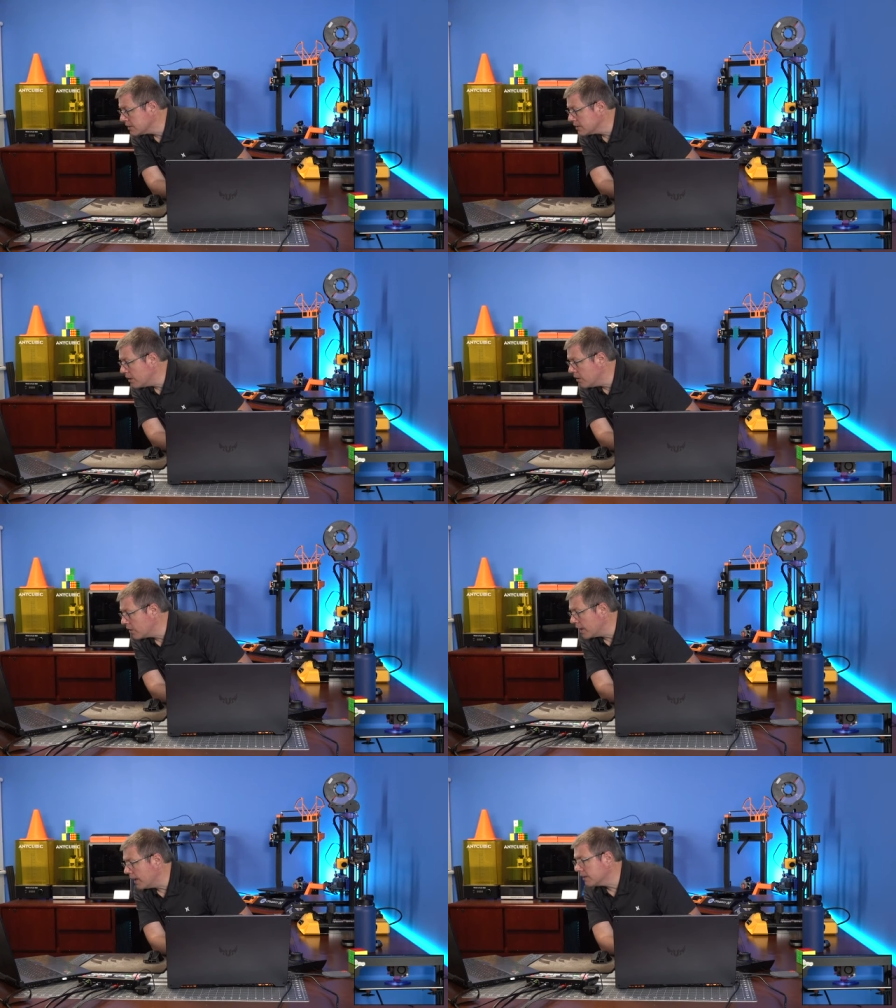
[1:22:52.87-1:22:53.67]

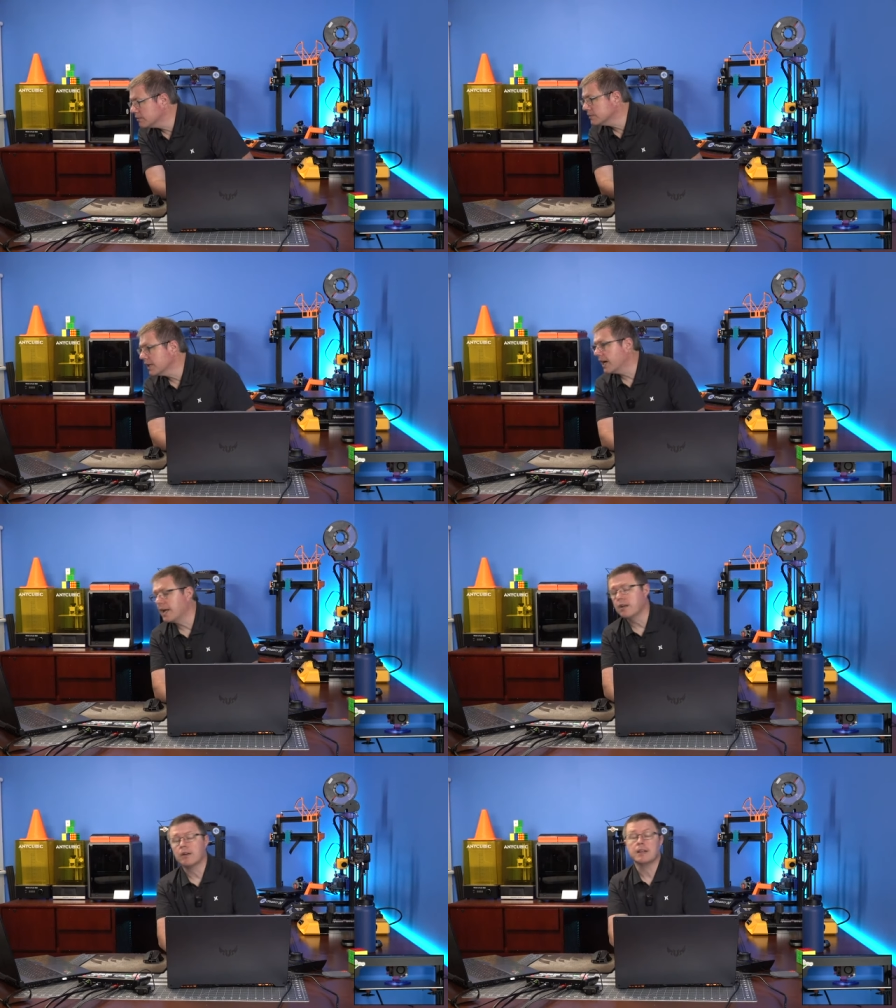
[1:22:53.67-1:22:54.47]
Okay. Yeah, I
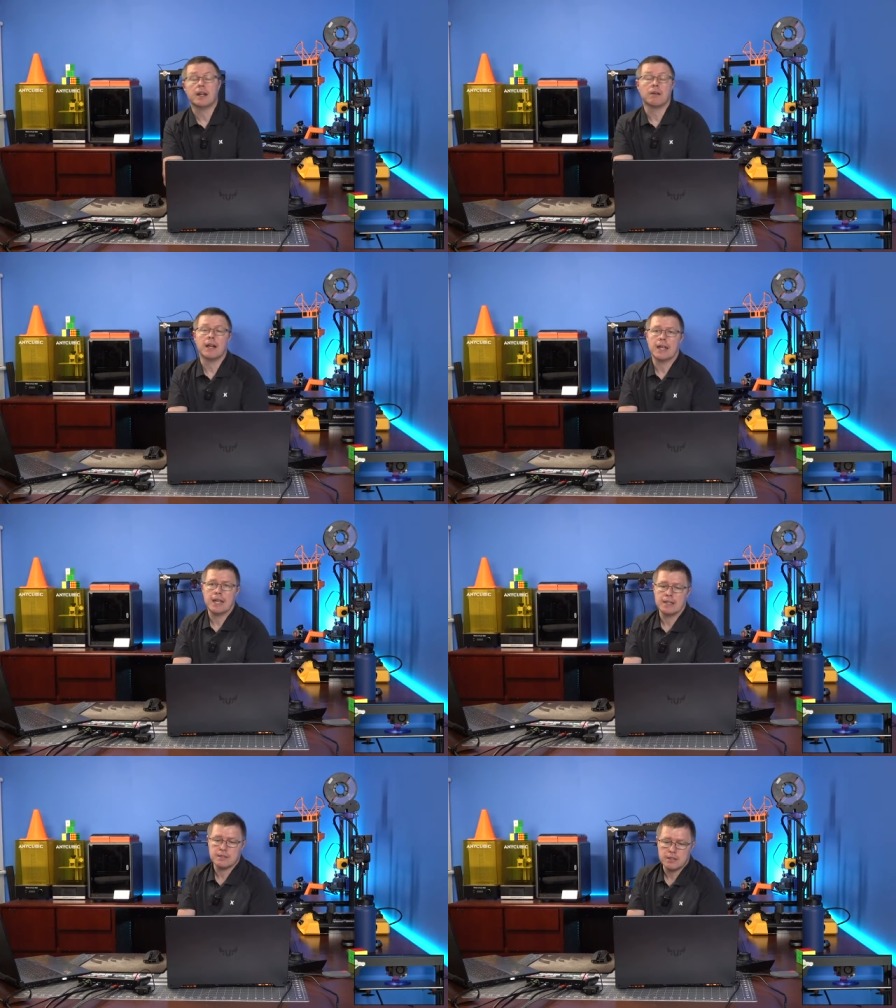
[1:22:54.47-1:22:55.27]
didn't read that right. I
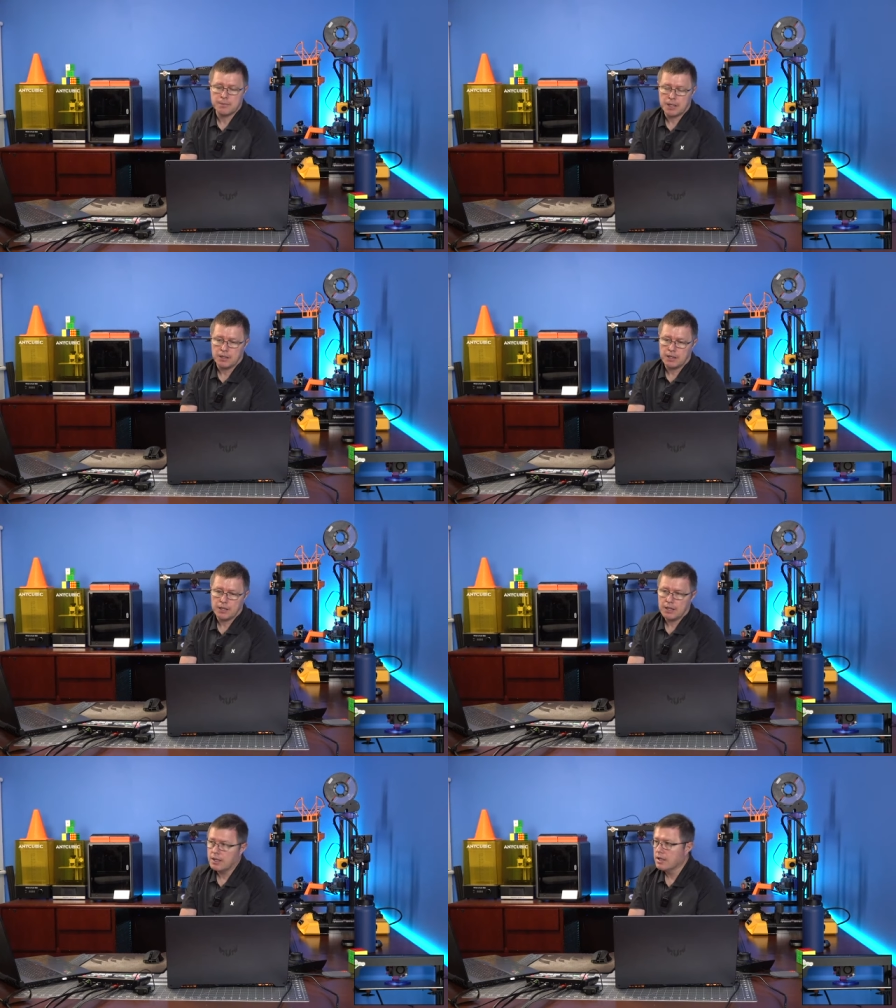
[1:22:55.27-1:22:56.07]
can't see apparently.
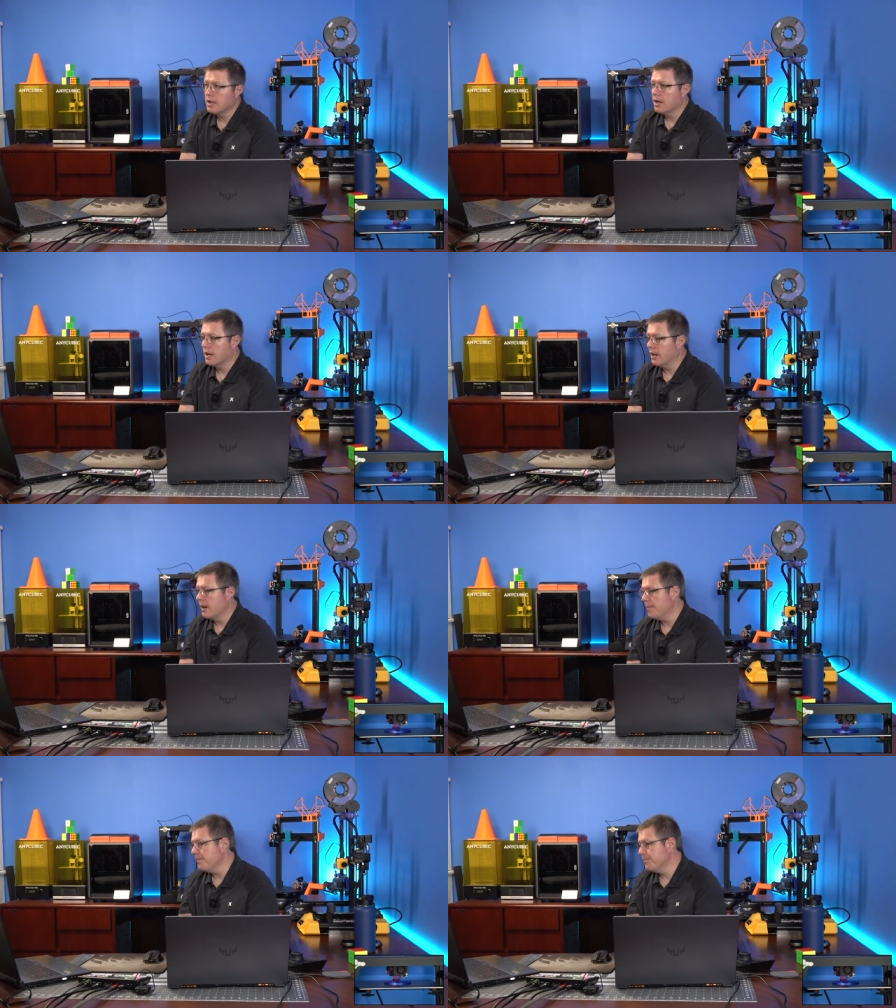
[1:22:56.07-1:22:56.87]

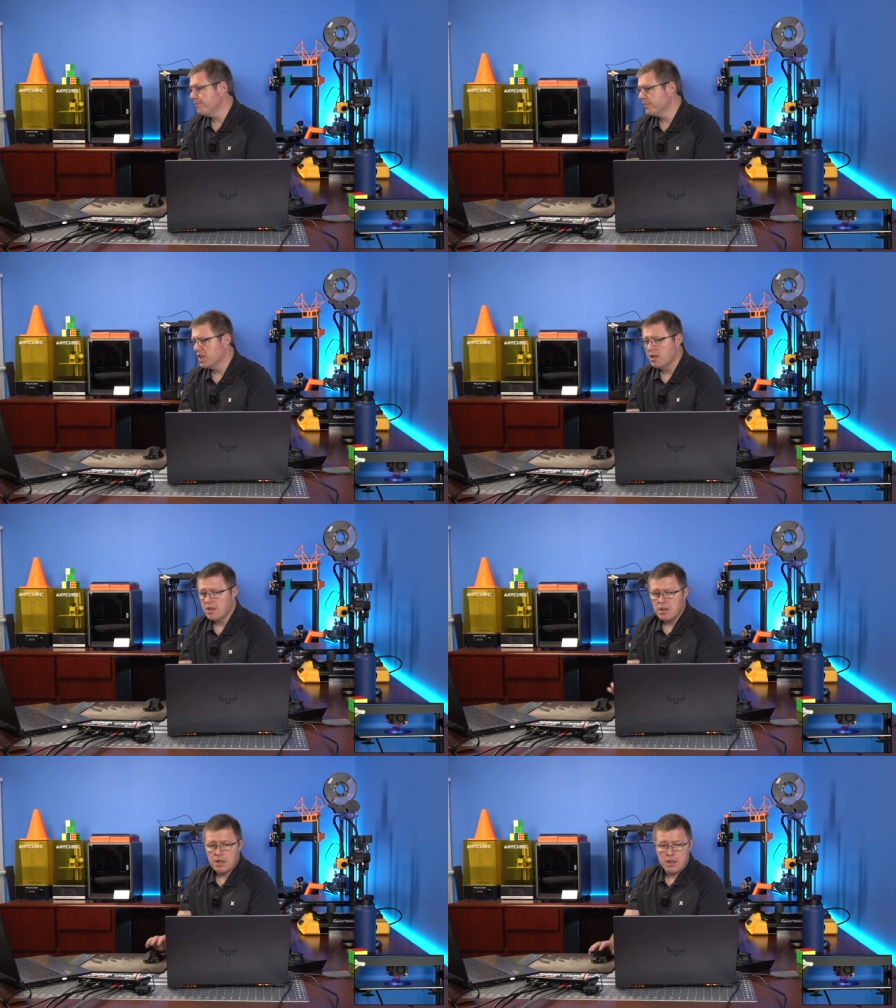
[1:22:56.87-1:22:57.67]
Um,
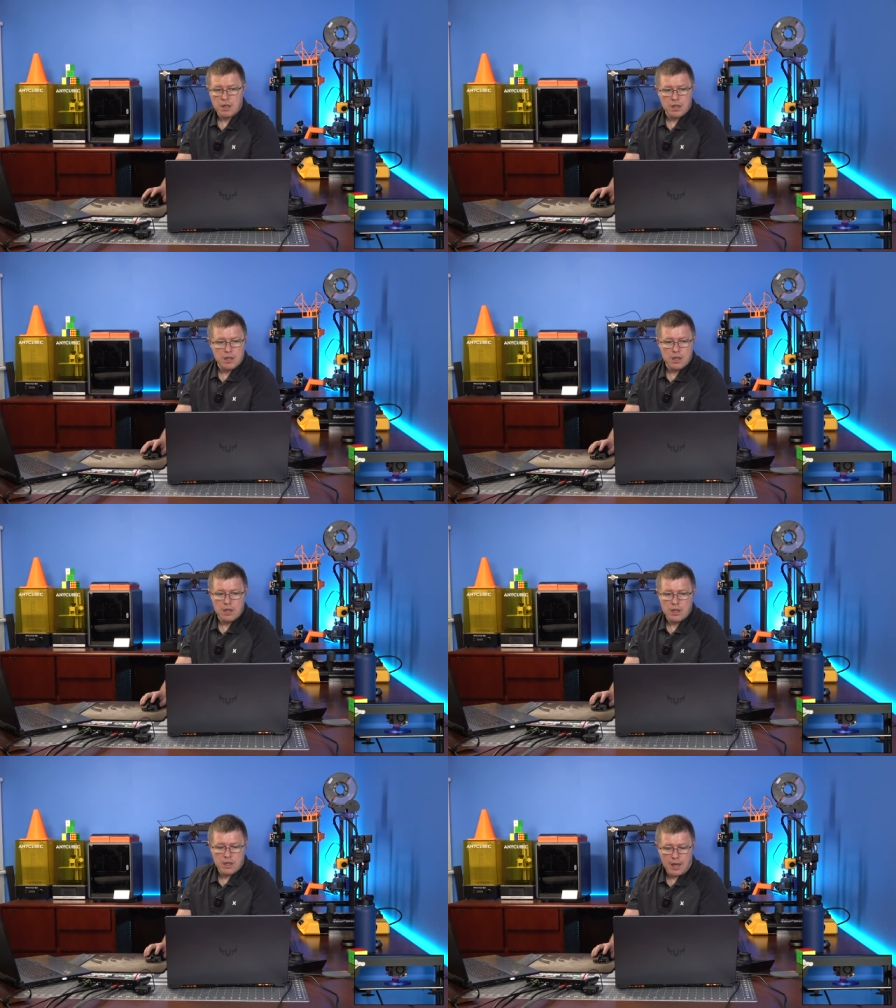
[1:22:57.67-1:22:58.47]

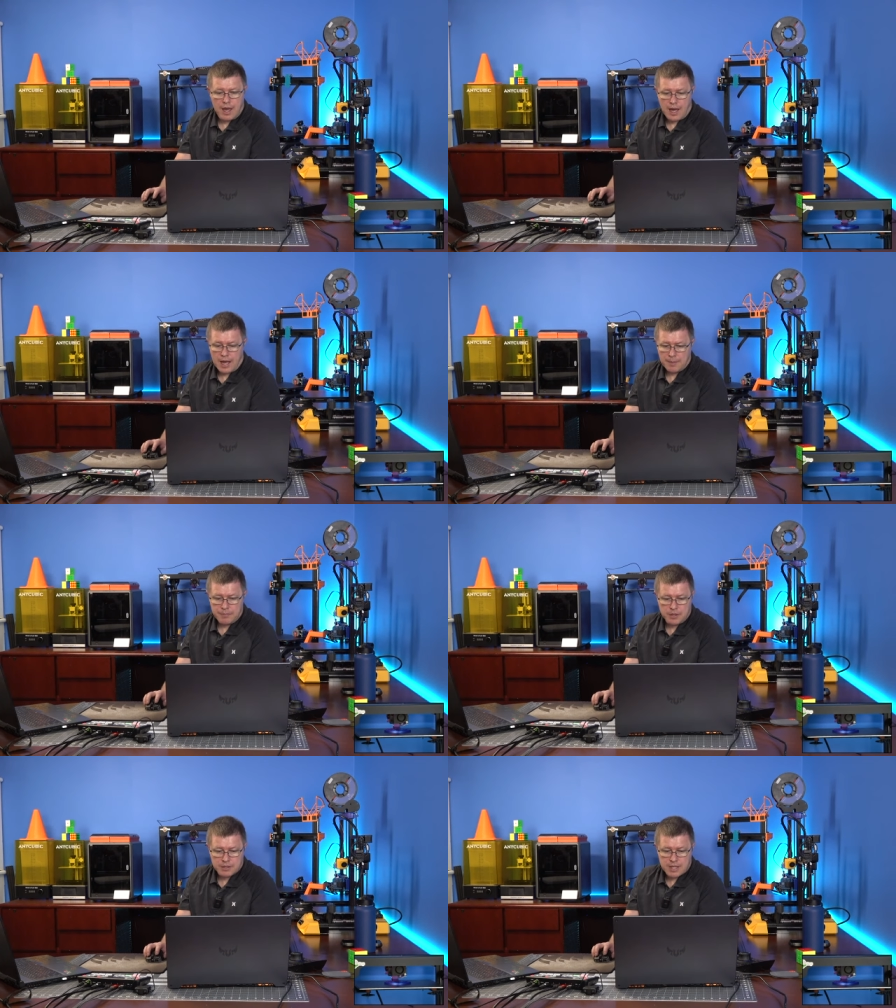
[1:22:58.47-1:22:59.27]
yeah, I'm,
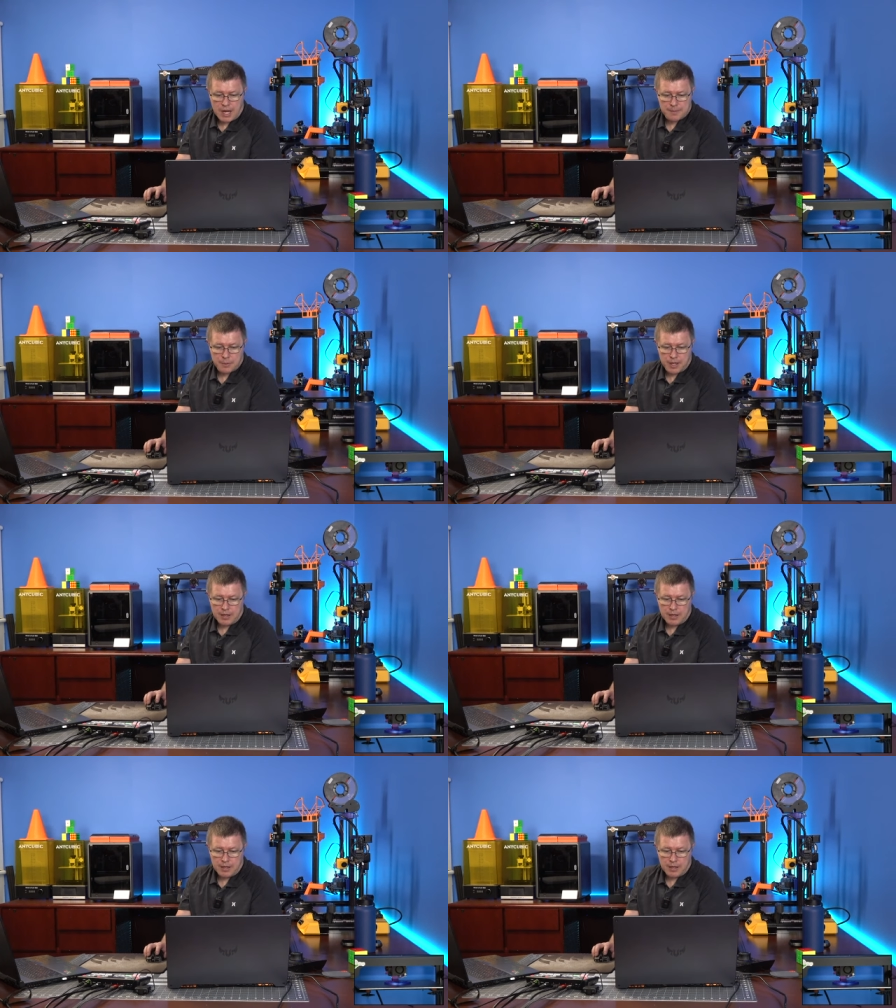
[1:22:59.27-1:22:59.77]
there's got to be a way.